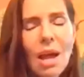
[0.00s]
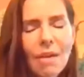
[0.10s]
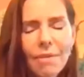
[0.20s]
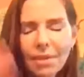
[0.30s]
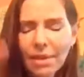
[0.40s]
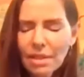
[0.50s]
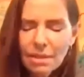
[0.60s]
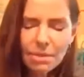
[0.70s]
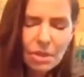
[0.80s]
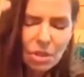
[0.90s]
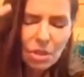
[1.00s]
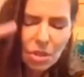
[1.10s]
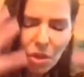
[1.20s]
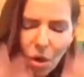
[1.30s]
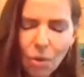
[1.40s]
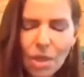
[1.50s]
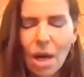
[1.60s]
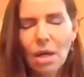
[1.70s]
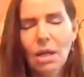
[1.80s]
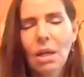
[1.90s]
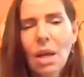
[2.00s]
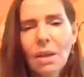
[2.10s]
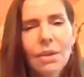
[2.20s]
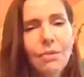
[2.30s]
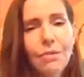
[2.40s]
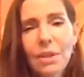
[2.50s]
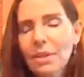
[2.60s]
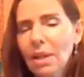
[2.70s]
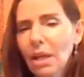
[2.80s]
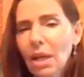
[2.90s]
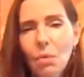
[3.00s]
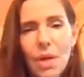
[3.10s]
everything seems so dark that it feels like